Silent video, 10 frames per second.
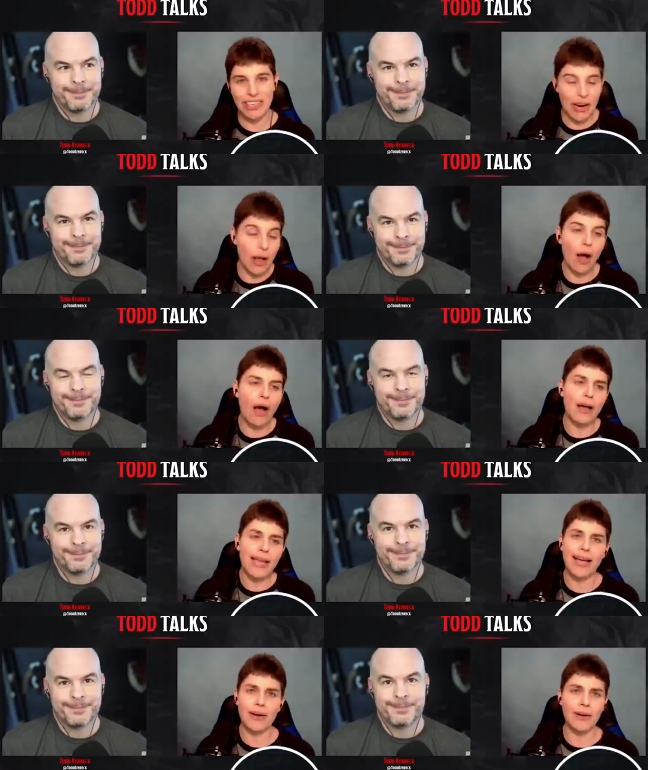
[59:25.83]
Speaker 1: just gonna go
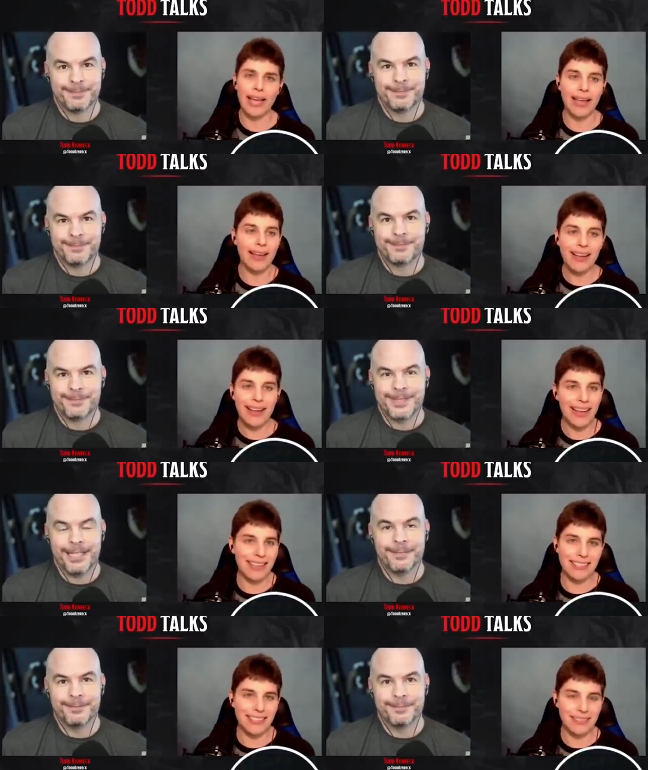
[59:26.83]
oh yeah okay
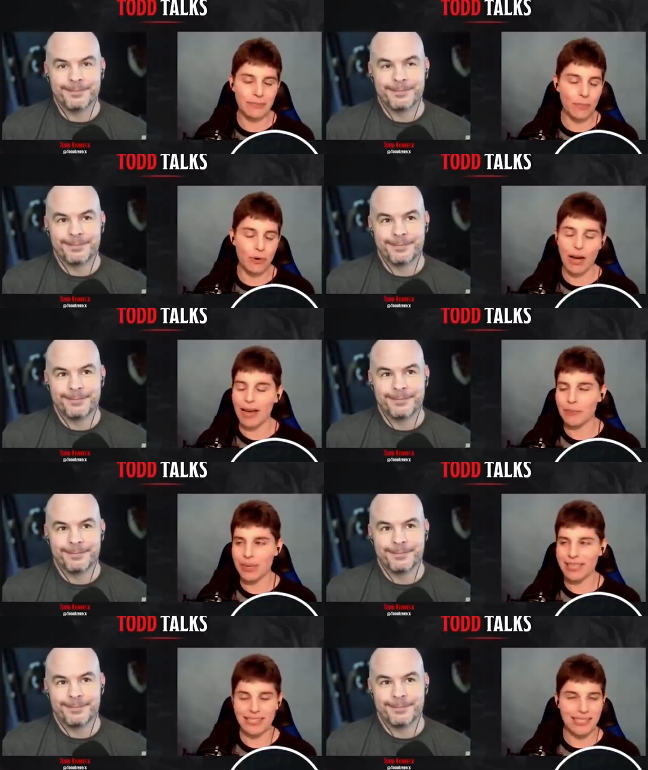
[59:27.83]
and yeah. move
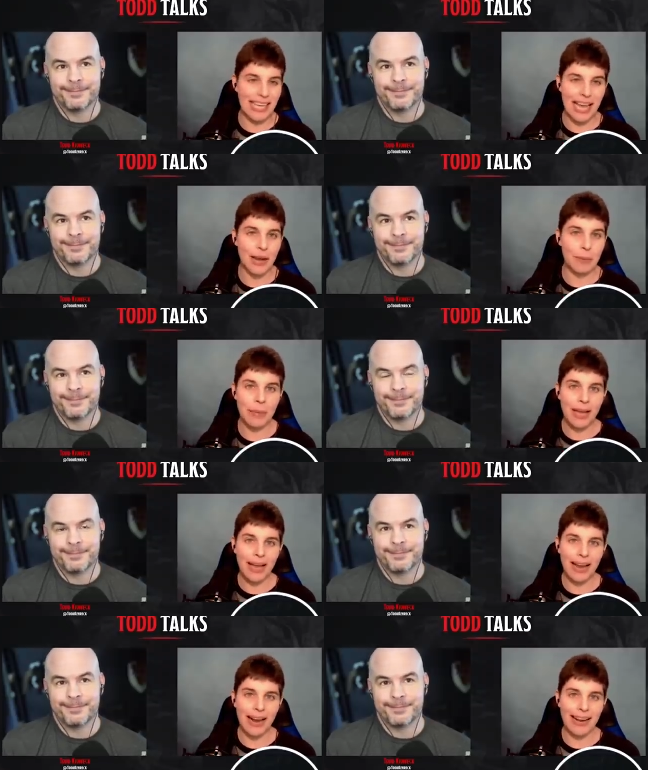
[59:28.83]
on because it's a game
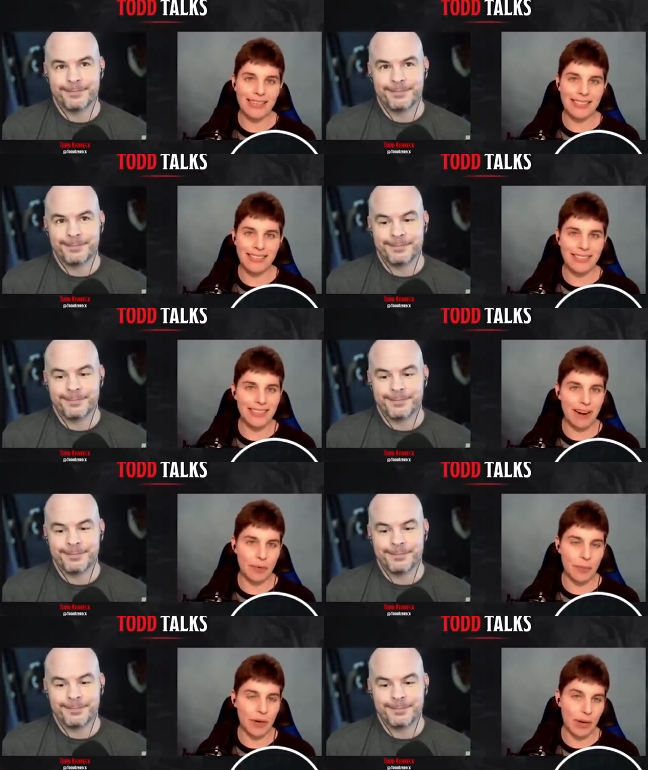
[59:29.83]
and
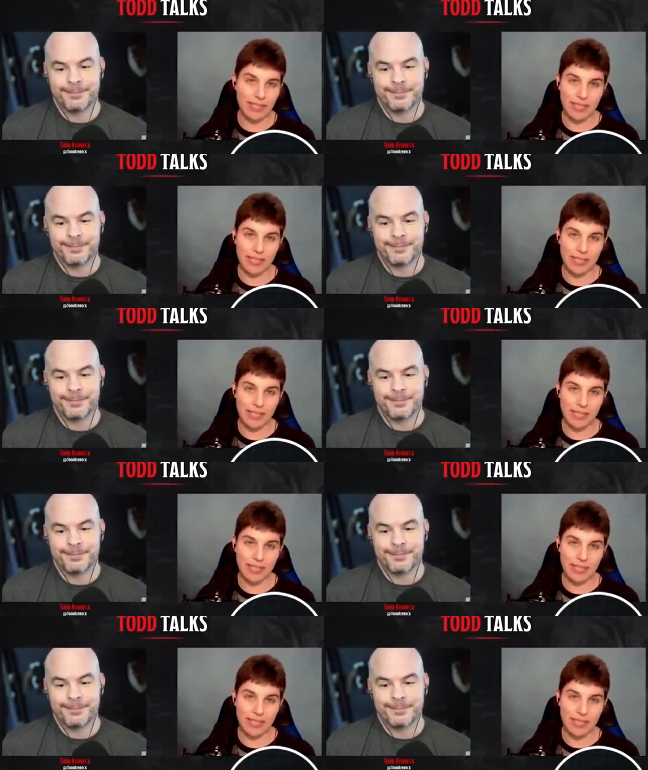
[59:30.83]
everybody